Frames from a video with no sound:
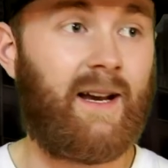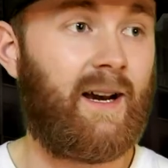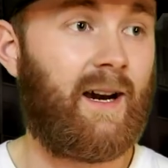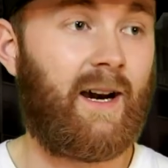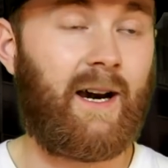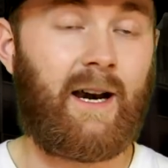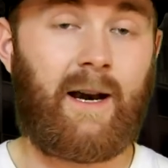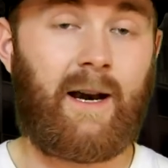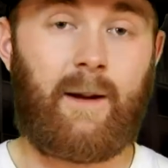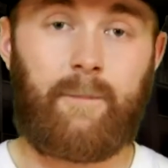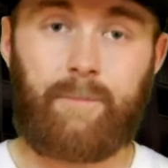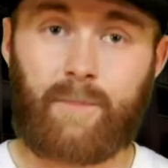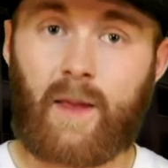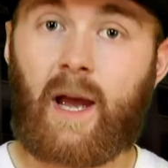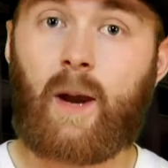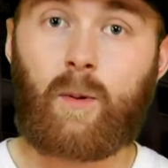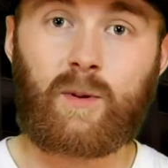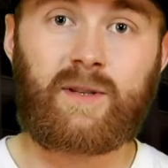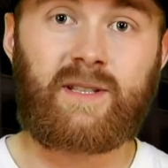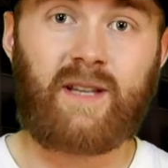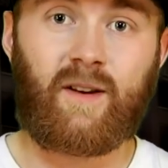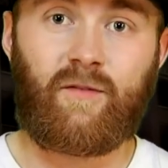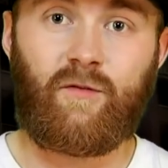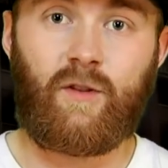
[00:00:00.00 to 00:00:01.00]
I
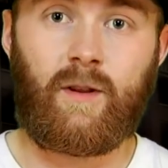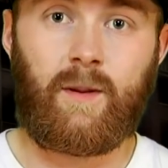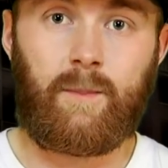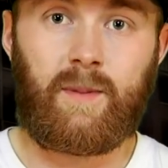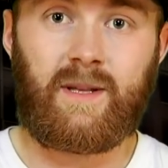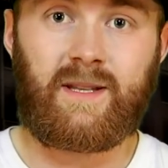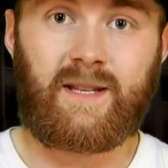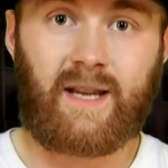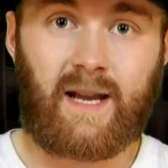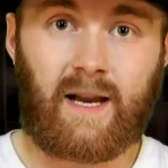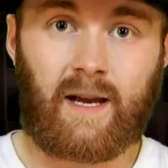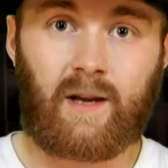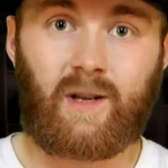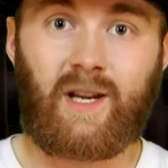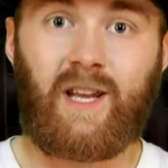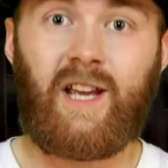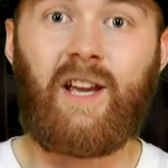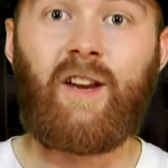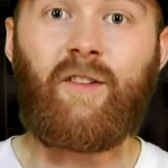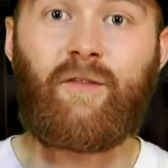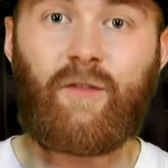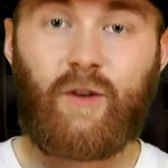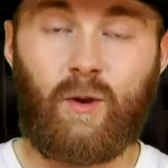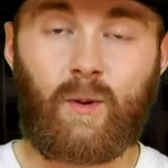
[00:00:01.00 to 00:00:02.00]
would definitely be down
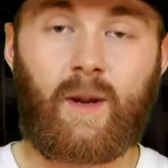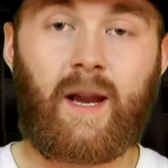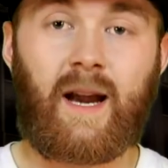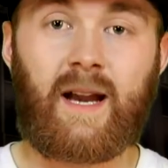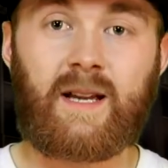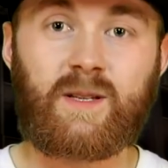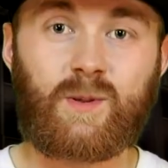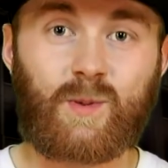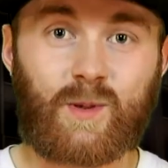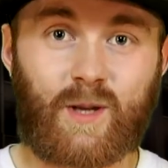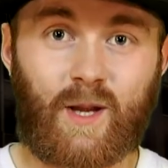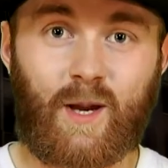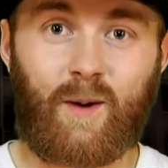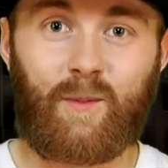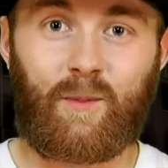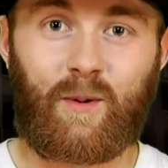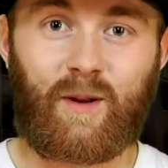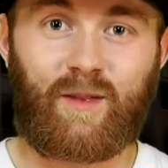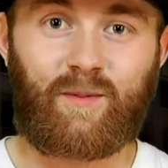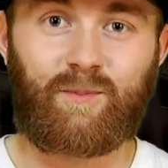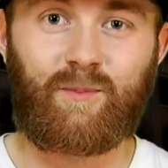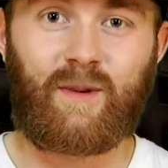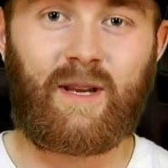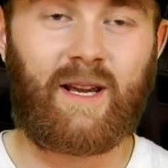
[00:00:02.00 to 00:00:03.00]
if you guys would come
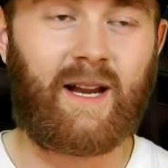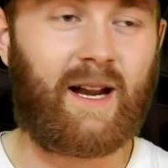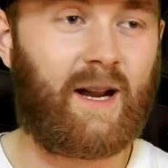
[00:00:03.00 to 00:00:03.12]
with me.